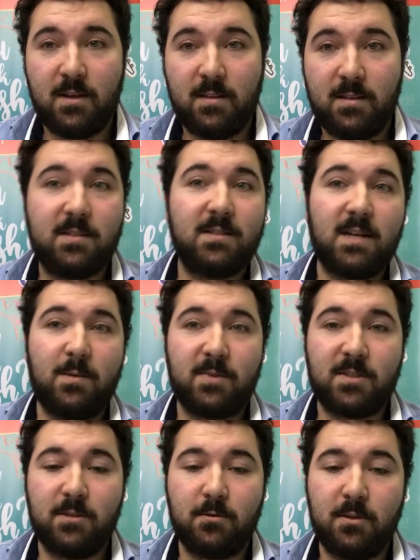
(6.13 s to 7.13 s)
This is
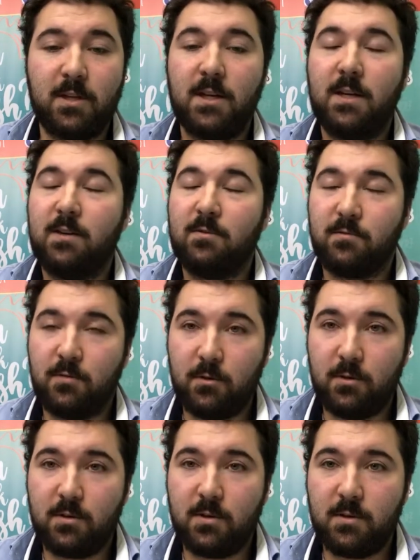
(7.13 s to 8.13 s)
episode
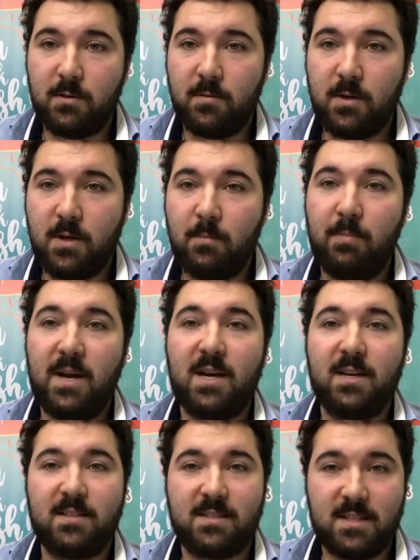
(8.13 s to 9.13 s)
4, Bare
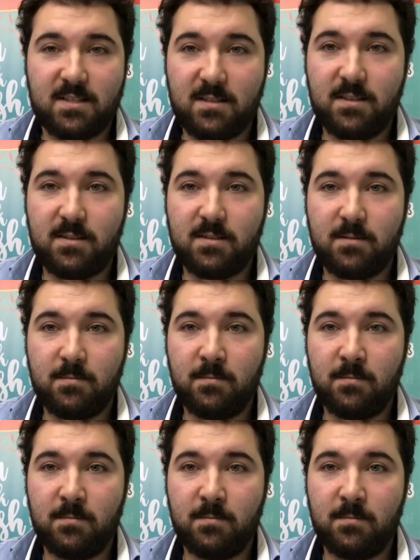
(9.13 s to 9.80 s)
Necessities.